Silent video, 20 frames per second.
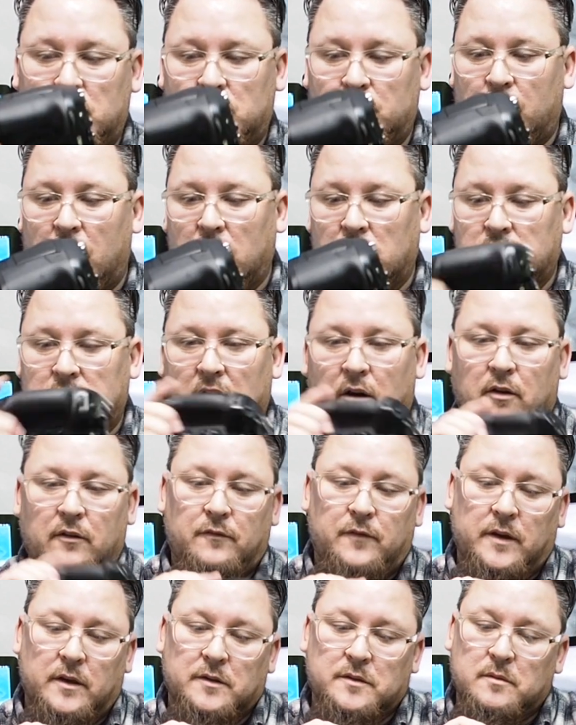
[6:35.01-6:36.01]
as far as how it
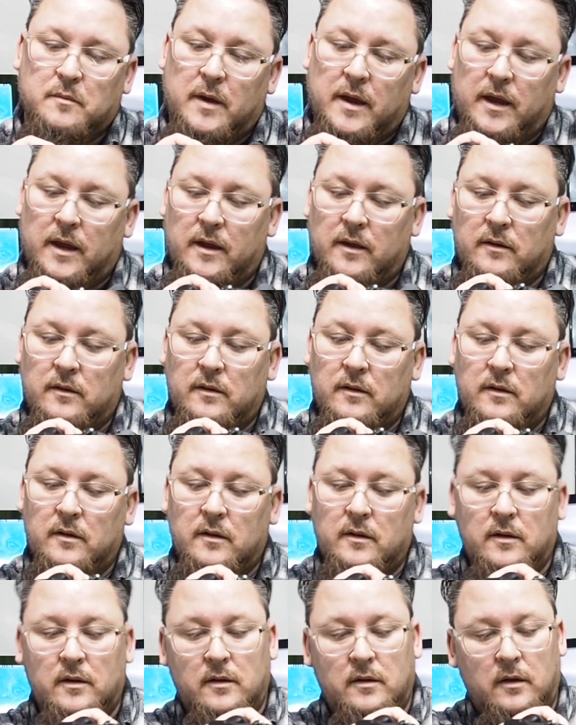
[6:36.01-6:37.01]
feels in my hand.
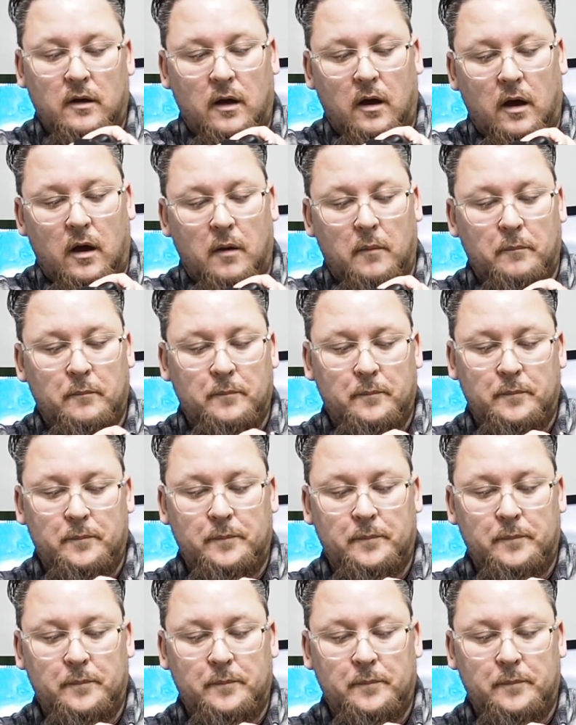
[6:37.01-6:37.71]
Yeah,